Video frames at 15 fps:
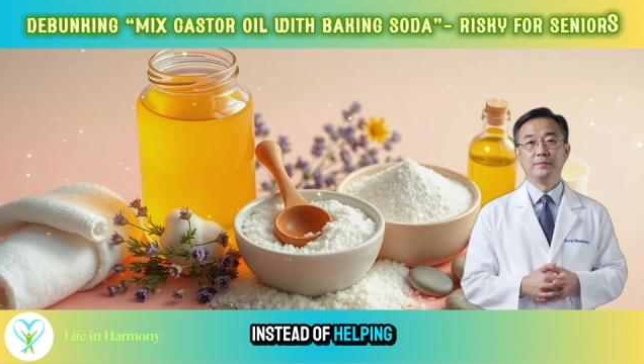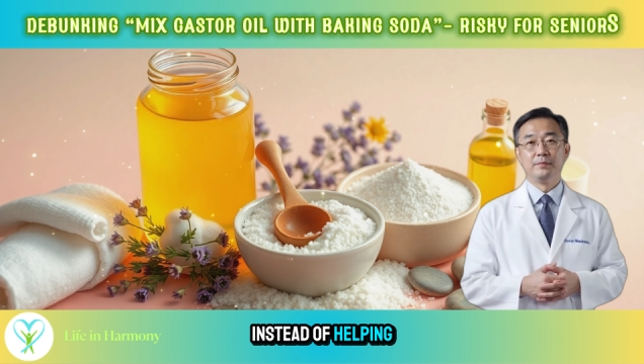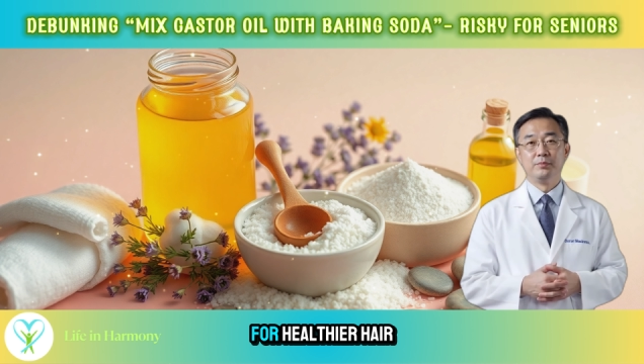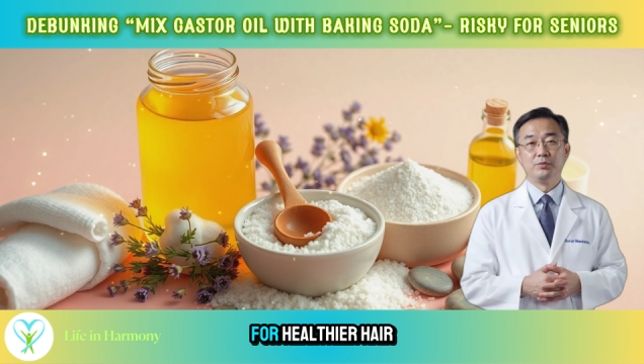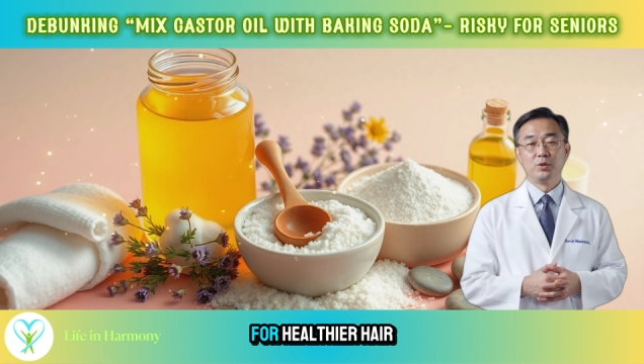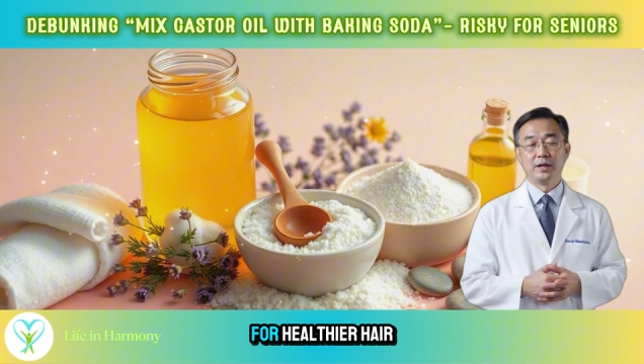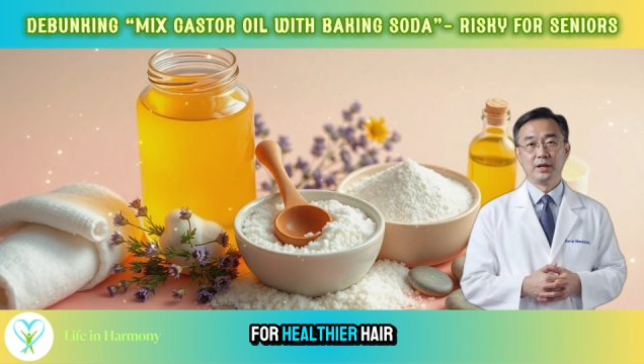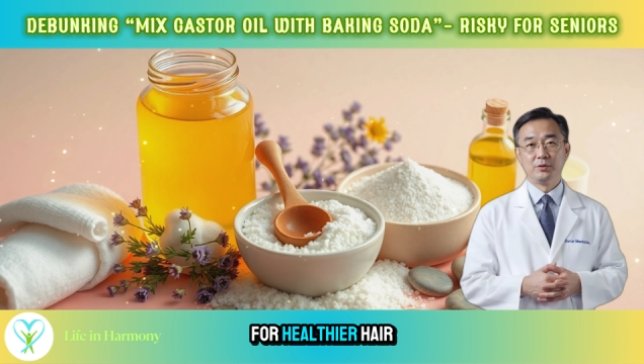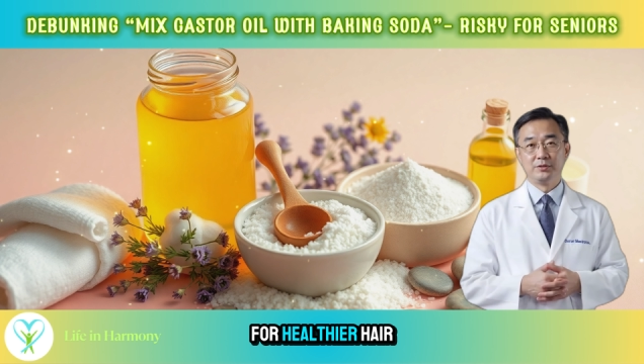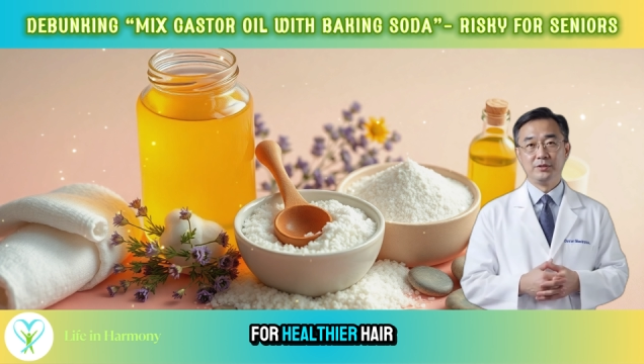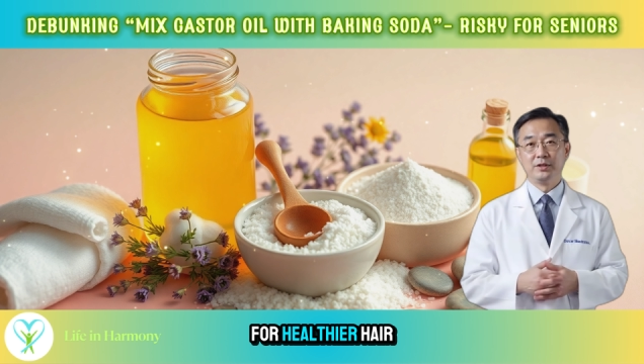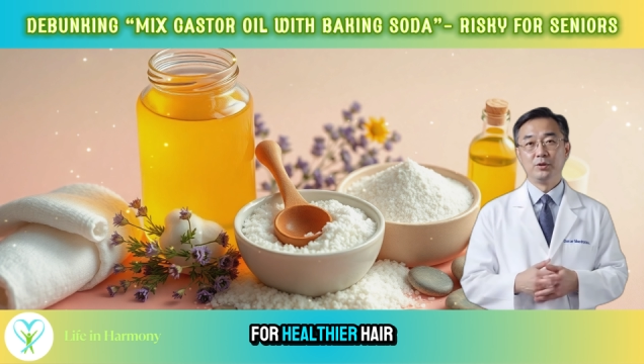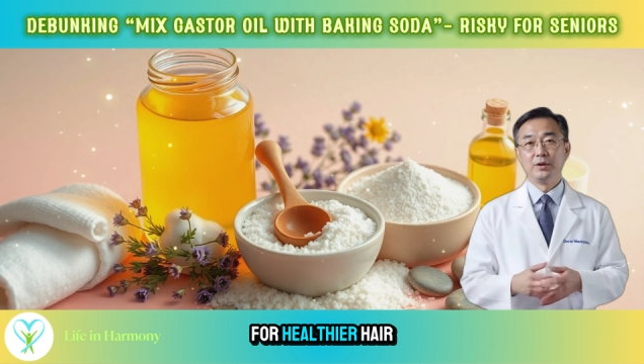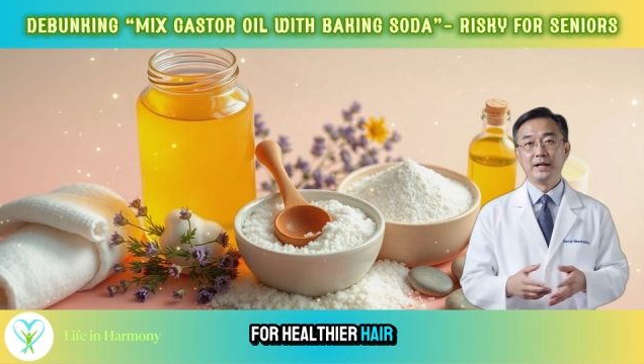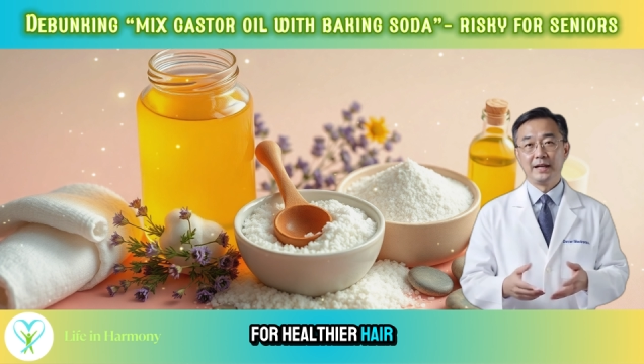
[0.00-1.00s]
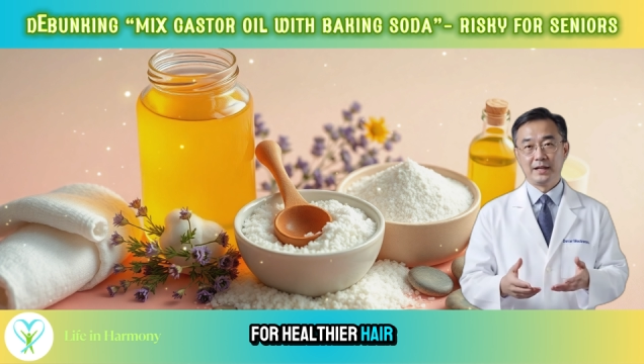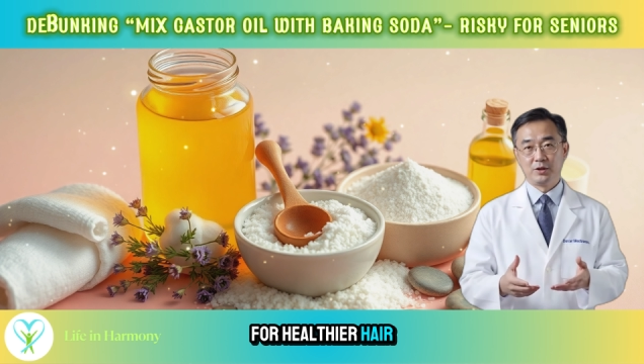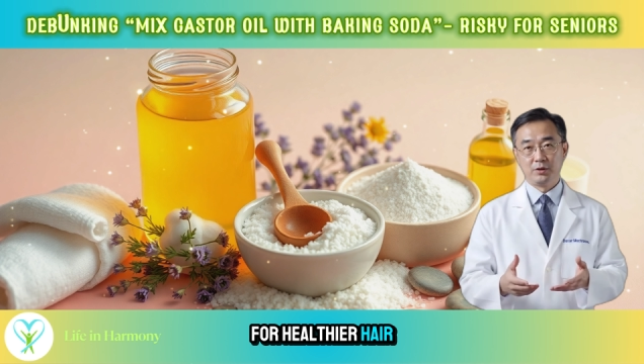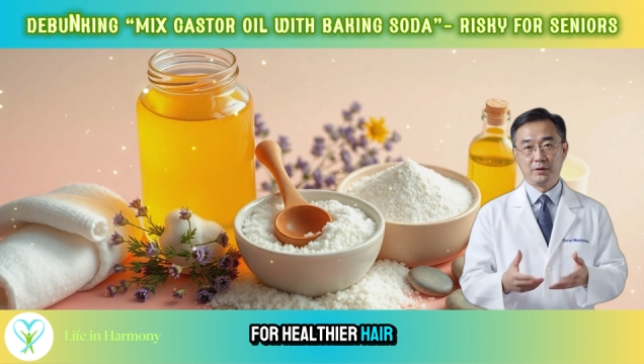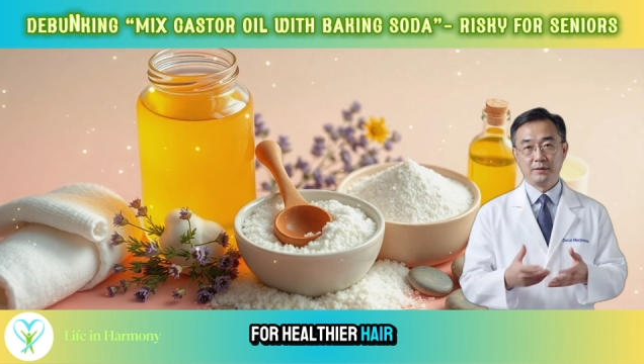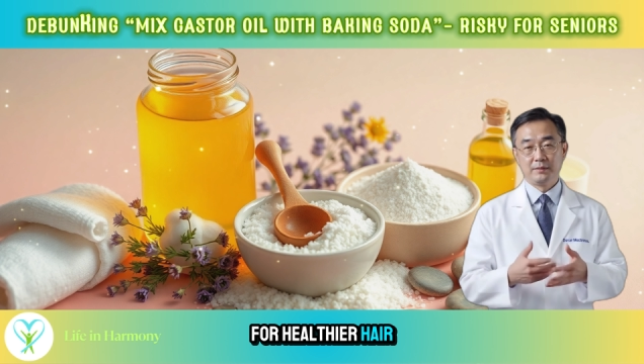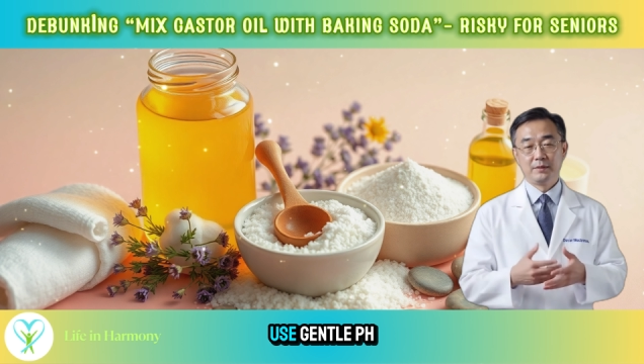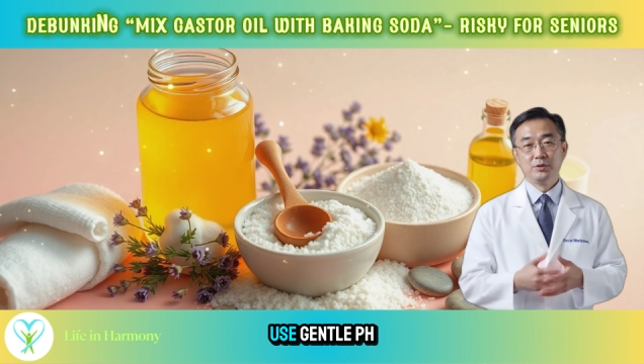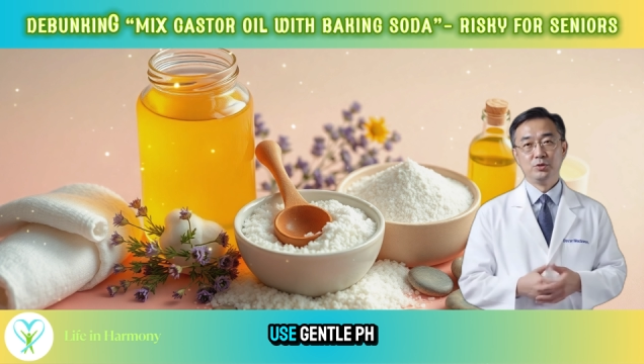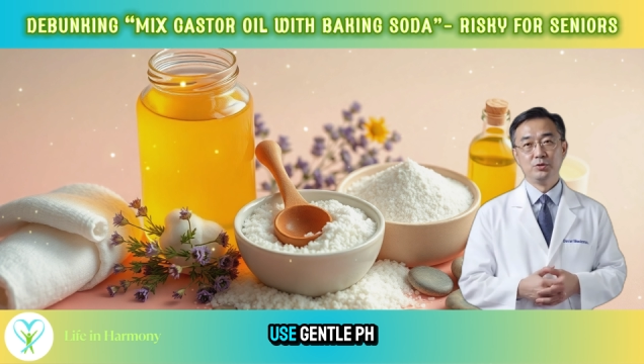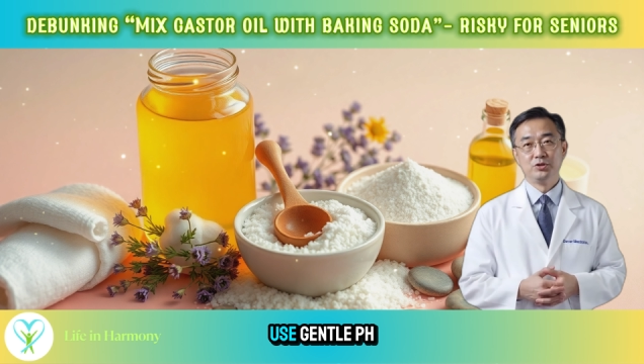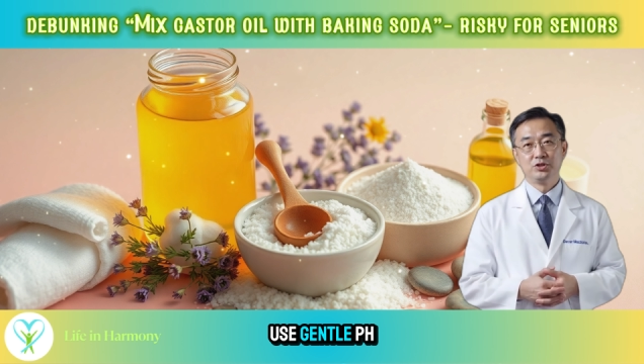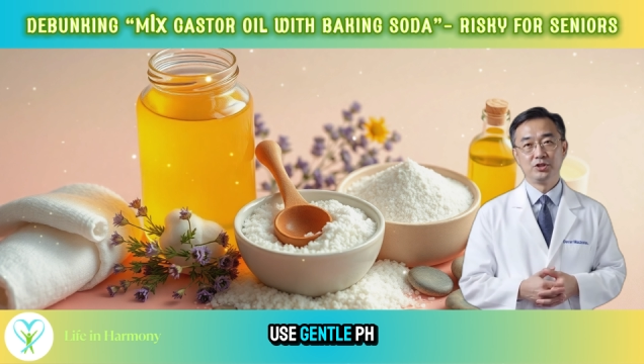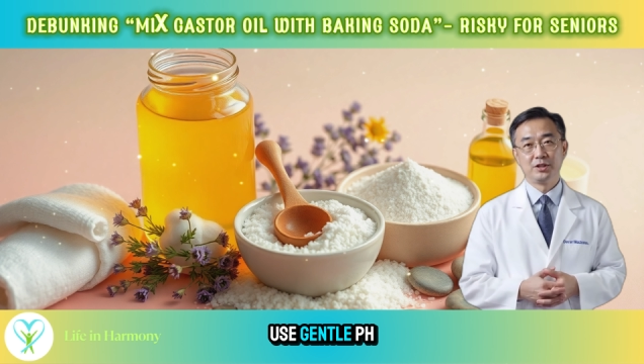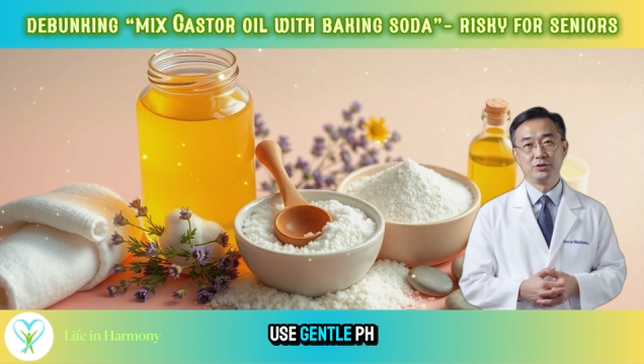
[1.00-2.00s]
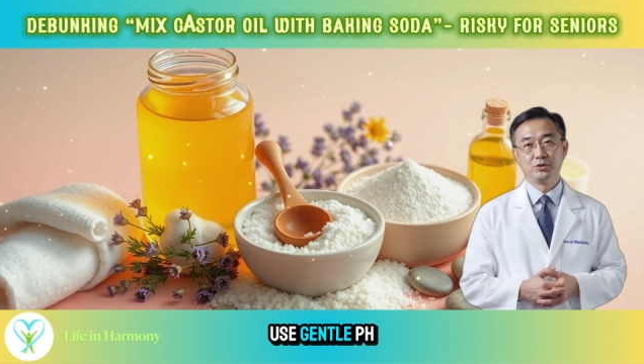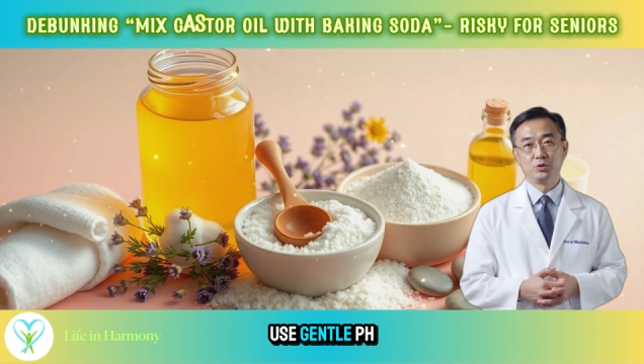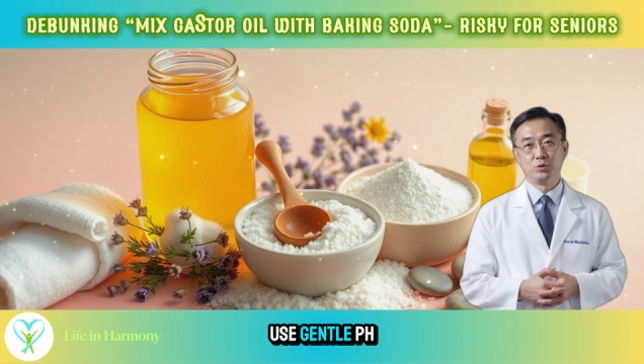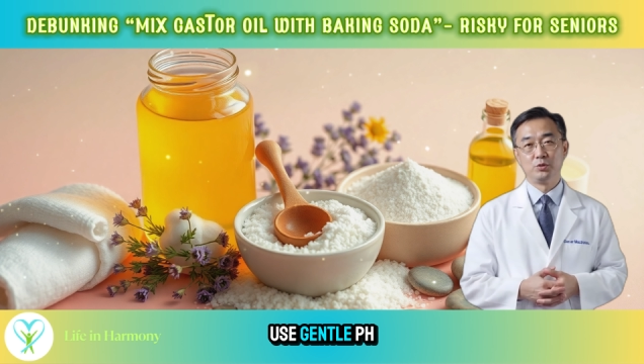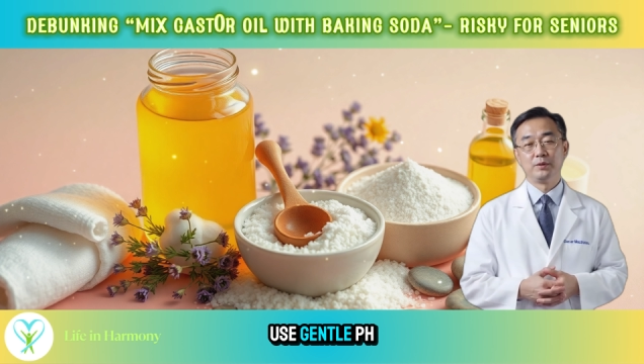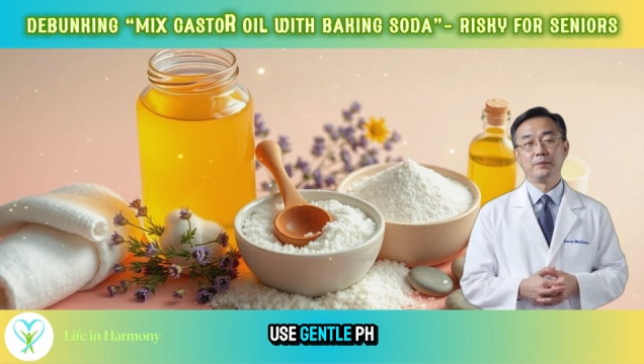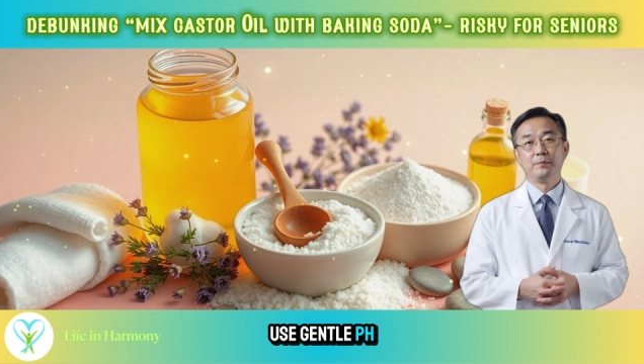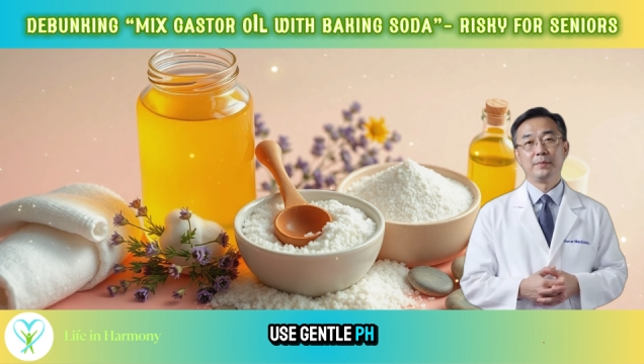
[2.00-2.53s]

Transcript: For healthier hair, use gentle,